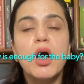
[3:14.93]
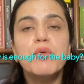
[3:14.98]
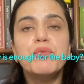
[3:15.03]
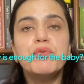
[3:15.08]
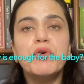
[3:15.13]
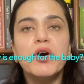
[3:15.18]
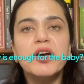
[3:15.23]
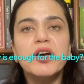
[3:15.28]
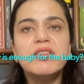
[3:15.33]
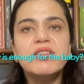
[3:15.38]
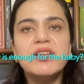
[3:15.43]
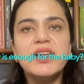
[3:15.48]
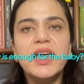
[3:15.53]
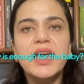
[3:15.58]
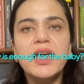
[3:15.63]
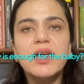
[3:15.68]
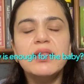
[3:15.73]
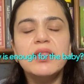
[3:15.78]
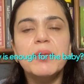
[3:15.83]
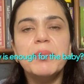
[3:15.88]

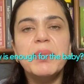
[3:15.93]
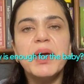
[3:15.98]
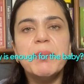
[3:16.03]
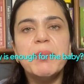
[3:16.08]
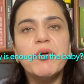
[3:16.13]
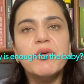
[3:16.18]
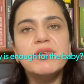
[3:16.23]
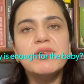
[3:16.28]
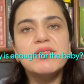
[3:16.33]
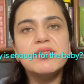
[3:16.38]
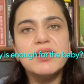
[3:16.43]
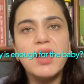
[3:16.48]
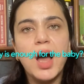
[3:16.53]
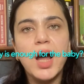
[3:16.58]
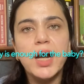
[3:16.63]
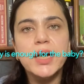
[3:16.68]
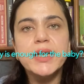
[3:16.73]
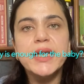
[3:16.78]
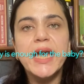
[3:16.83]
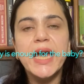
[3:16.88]
Firstly, the baby will
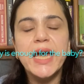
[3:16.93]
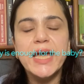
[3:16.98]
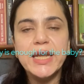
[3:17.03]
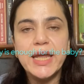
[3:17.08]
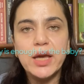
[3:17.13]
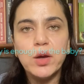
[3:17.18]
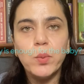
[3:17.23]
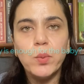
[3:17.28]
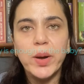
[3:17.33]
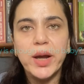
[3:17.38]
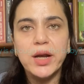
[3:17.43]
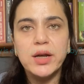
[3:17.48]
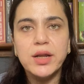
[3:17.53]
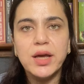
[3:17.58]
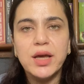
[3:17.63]
start gaining weight.